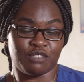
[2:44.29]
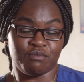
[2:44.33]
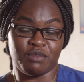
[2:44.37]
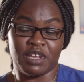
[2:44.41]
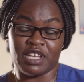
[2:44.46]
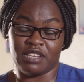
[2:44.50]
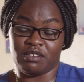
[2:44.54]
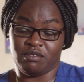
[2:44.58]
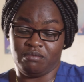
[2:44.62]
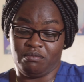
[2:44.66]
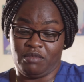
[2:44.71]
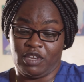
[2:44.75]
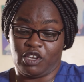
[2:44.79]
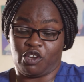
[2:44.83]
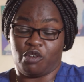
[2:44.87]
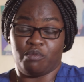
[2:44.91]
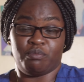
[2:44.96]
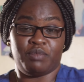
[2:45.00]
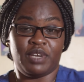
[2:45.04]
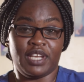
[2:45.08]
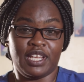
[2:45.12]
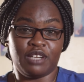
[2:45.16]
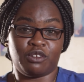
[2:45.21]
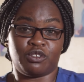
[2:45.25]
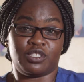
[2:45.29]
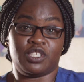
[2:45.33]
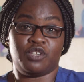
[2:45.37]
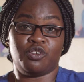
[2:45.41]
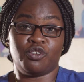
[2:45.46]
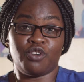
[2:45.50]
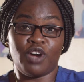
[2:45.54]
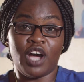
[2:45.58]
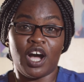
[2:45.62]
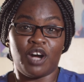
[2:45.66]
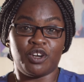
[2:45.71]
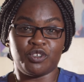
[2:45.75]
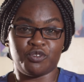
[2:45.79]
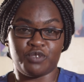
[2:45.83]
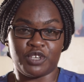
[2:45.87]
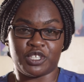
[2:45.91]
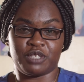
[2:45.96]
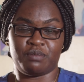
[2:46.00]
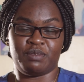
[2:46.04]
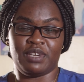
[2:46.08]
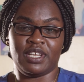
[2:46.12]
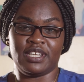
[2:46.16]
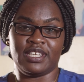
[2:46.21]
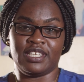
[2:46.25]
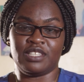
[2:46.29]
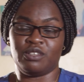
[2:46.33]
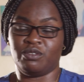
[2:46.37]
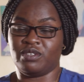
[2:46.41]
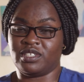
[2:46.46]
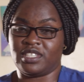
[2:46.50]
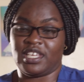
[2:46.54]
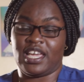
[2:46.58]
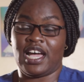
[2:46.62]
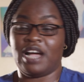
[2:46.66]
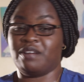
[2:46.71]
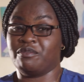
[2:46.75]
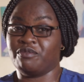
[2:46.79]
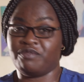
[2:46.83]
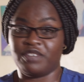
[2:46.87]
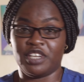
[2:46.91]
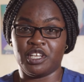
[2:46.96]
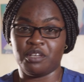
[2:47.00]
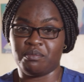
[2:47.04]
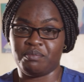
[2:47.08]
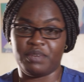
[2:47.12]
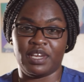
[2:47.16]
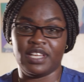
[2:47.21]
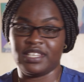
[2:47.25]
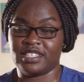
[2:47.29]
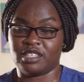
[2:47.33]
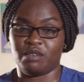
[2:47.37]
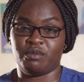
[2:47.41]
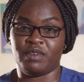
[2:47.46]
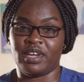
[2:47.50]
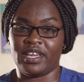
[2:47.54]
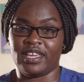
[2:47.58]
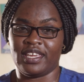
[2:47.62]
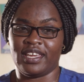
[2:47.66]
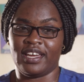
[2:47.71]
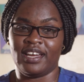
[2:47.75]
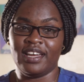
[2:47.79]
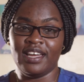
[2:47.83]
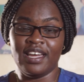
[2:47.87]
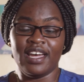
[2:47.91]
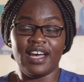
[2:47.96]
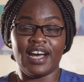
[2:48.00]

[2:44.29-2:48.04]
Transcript: My complaint, because they don't know how to explain, they'll say, I'm feeling pain somewhere here.